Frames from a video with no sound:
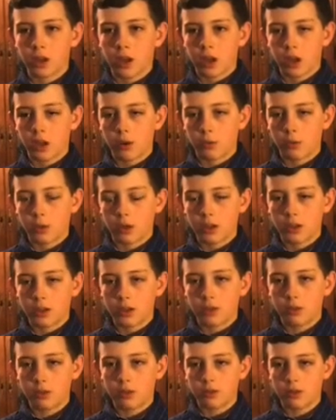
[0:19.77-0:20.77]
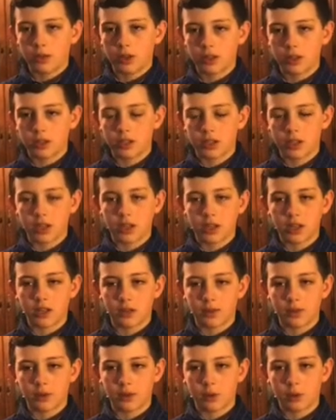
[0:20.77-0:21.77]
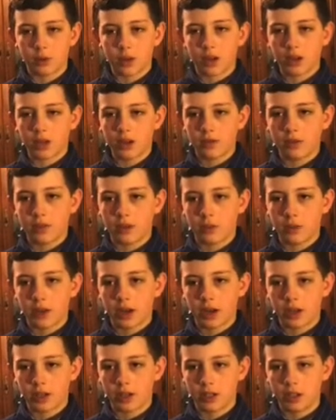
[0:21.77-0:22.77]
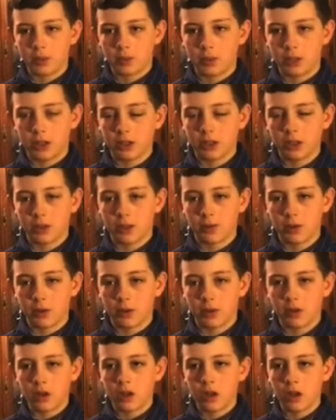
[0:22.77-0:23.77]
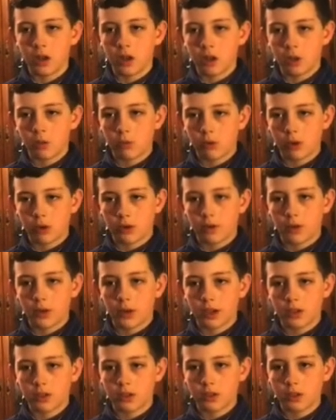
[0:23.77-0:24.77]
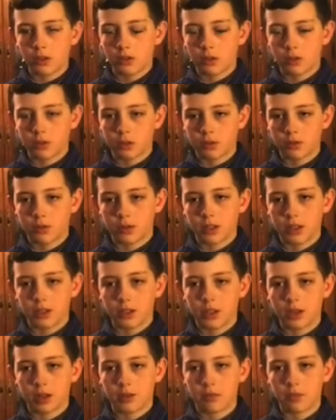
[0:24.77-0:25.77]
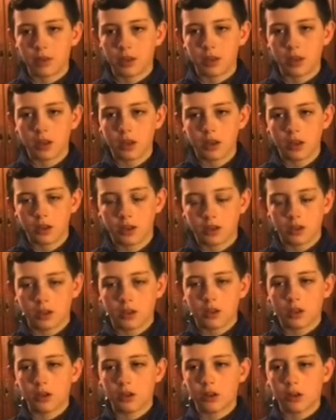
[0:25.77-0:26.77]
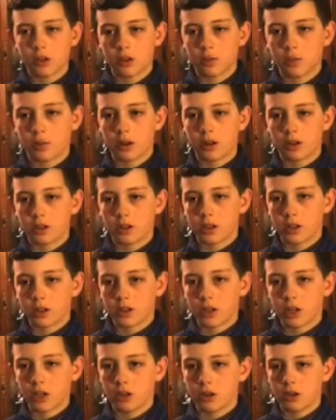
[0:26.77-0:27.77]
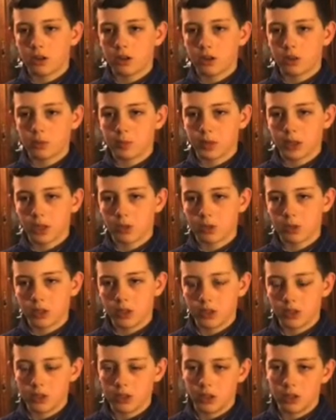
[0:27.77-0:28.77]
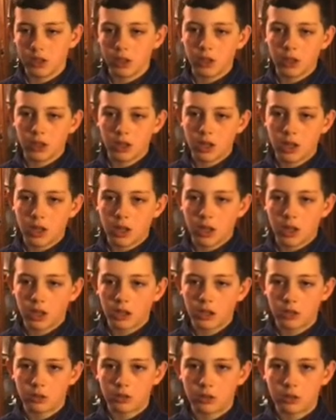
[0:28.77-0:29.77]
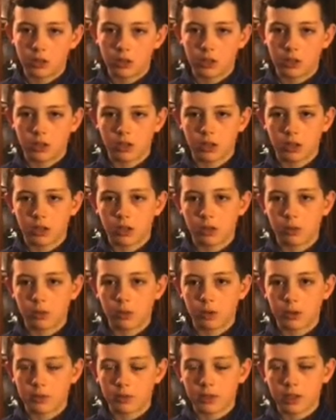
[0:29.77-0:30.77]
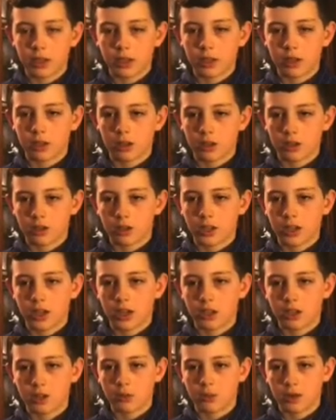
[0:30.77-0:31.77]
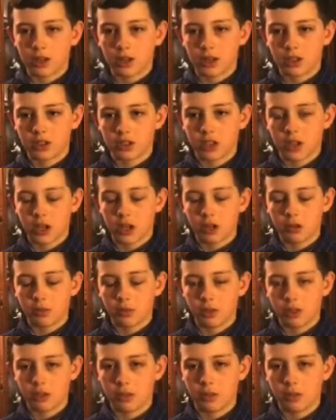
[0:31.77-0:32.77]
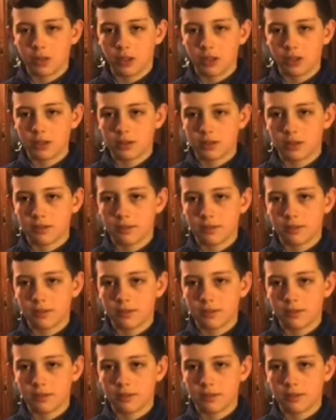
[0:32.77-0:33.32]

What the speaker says: I wanted to investigate if the weight of the package being delivered would affect the drone's flight time. To start this project, I chose my question. I used a website called Science Buddies to help me do this.